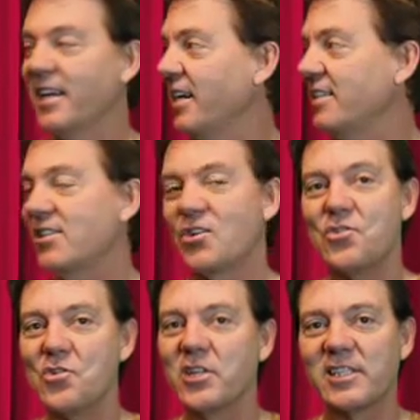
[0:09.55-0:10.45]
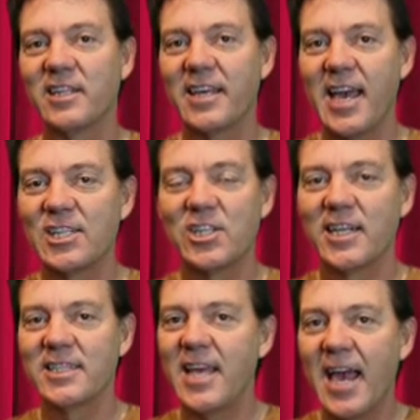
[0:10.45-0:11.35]
It's the coolest little gadget. It
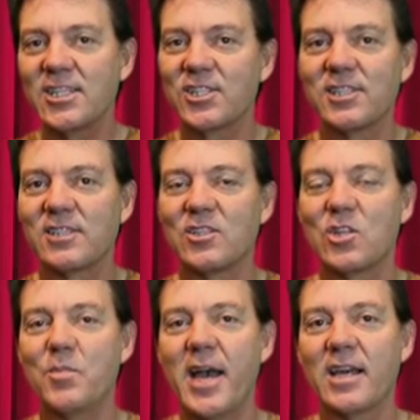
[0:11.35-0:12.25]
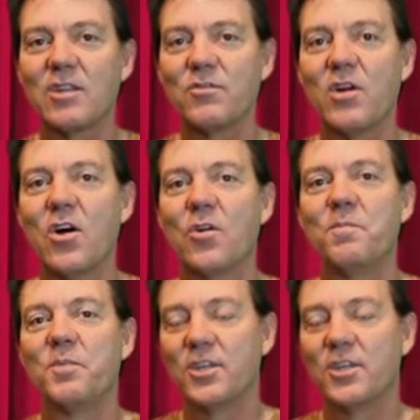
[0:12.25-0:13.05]
attaches to the back of the phone.